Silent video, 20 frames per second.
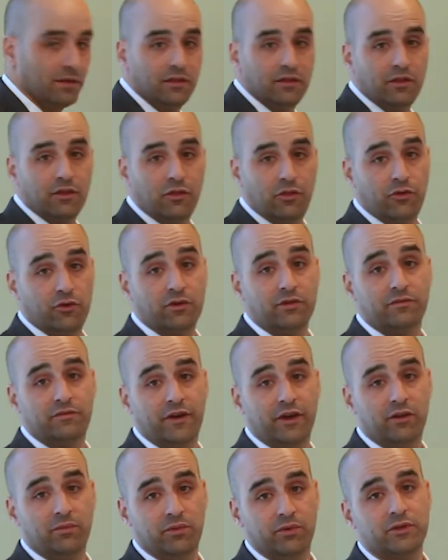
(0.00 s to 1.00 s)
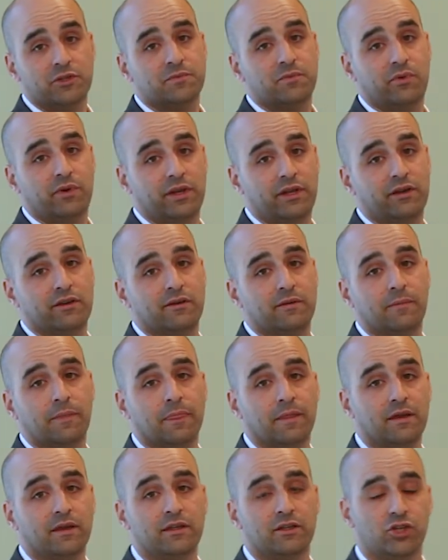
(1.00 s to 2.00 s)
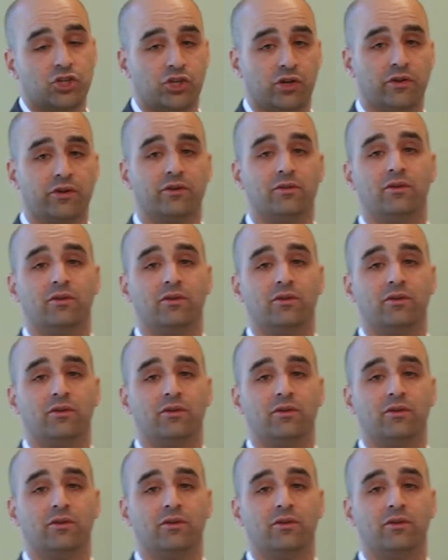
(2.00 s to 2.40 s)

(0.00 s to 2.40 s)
Third and final bonus point here, share your